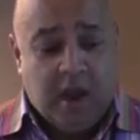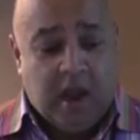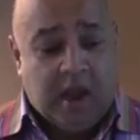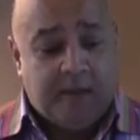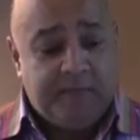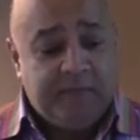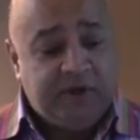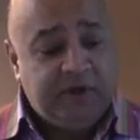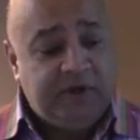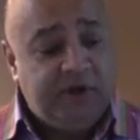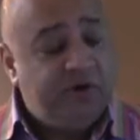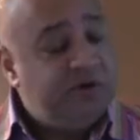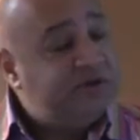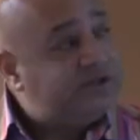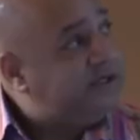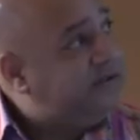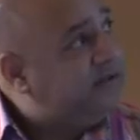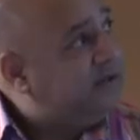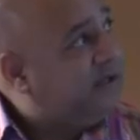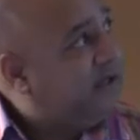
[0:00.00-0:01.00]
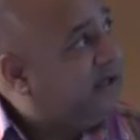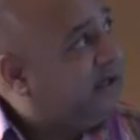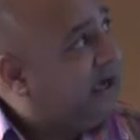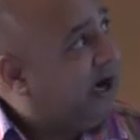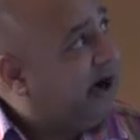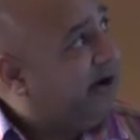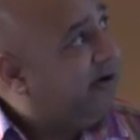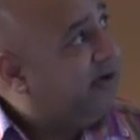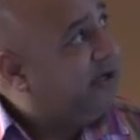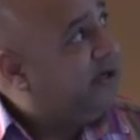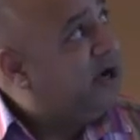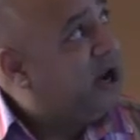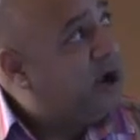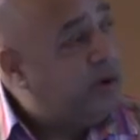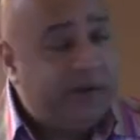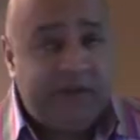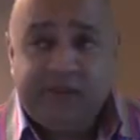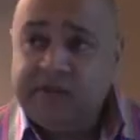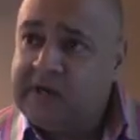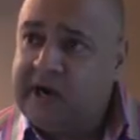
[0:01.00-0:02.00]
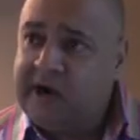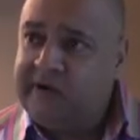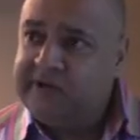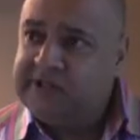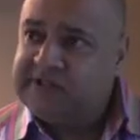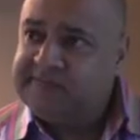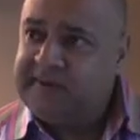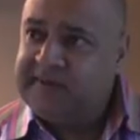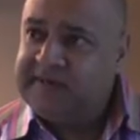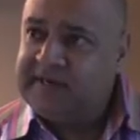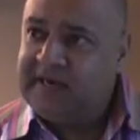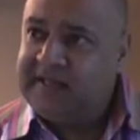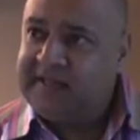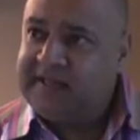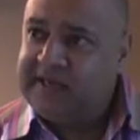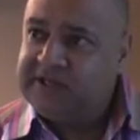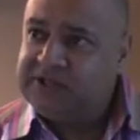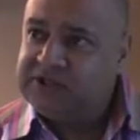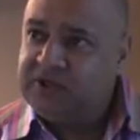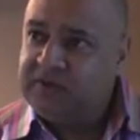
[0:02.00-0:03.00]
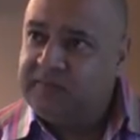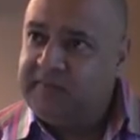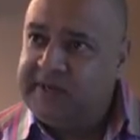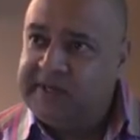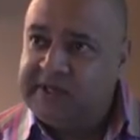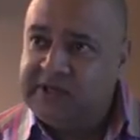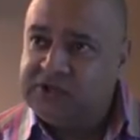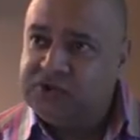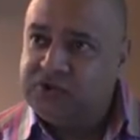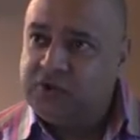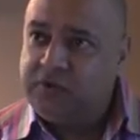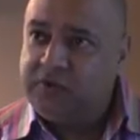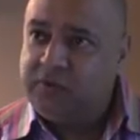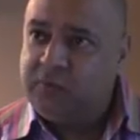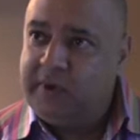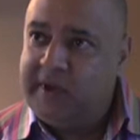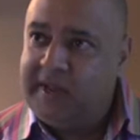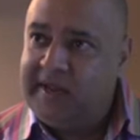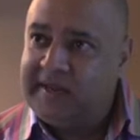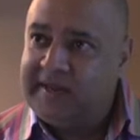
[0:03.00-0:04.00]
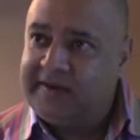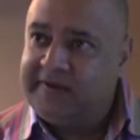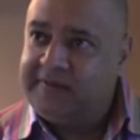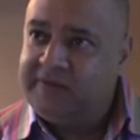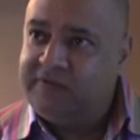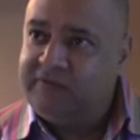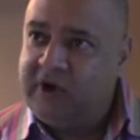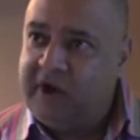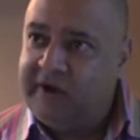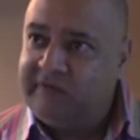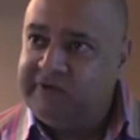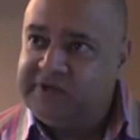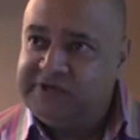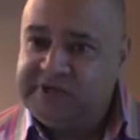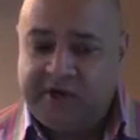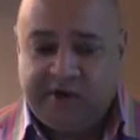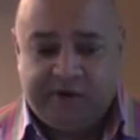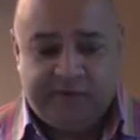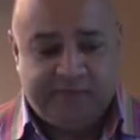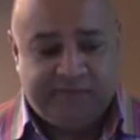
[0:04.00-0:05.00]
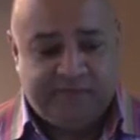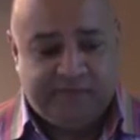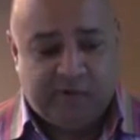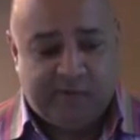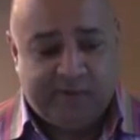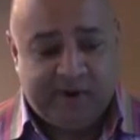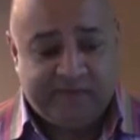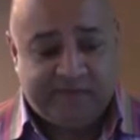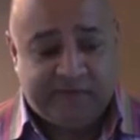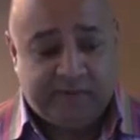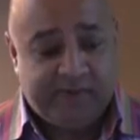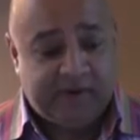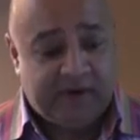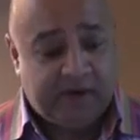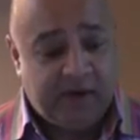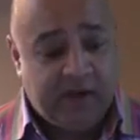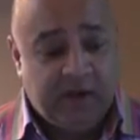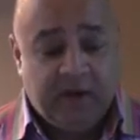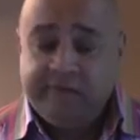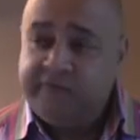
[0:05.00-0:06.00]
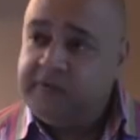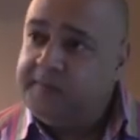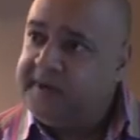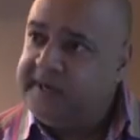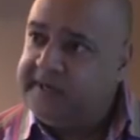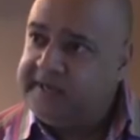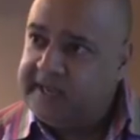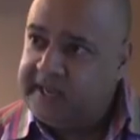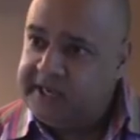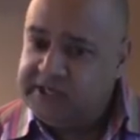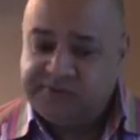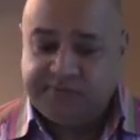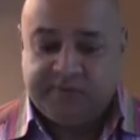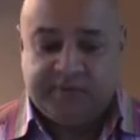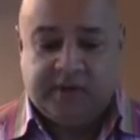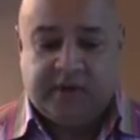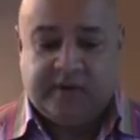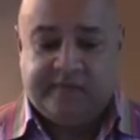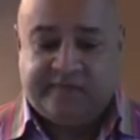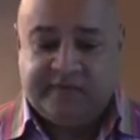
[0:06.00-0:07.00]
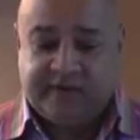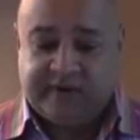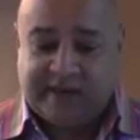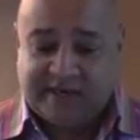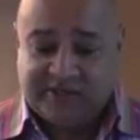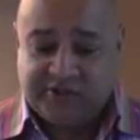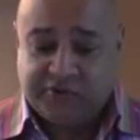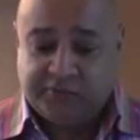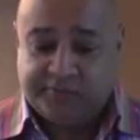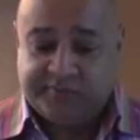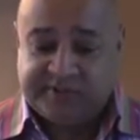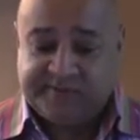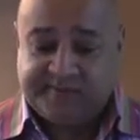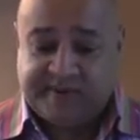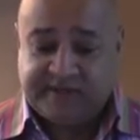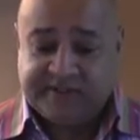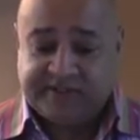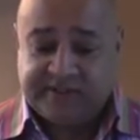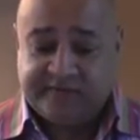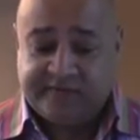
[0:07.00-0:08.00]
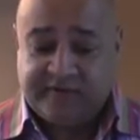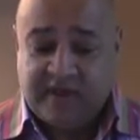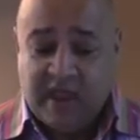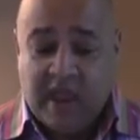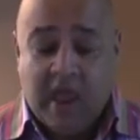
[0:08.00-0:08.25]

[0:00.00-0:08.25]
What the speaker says: Knowing the current spend allocation and making sure that we're getting the right return from it from an engagement and financial perspective,